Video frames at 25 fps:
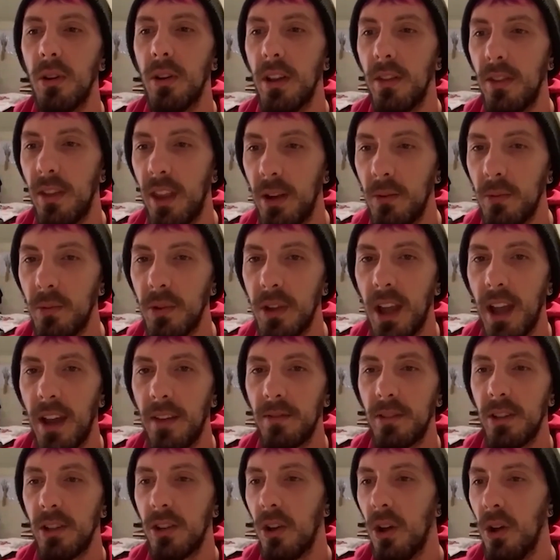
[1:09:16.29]
And then we have
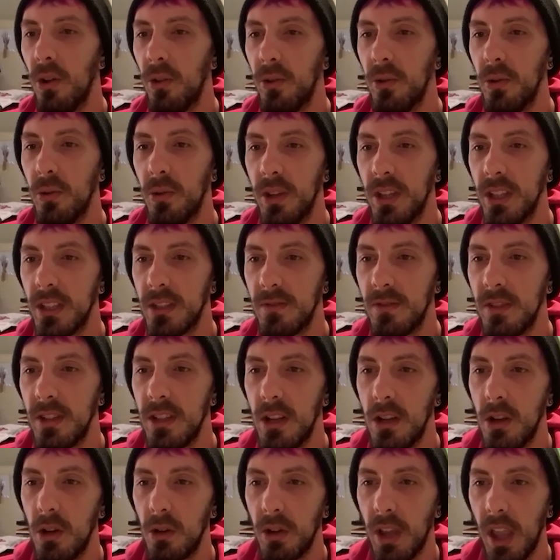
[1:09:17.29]
to go through this
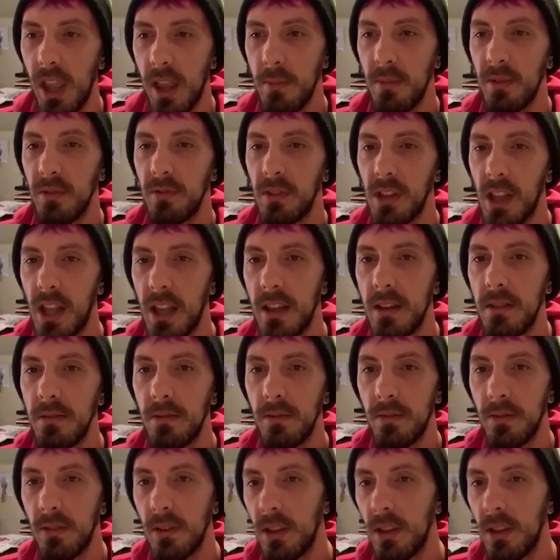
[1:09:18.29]
video game of life.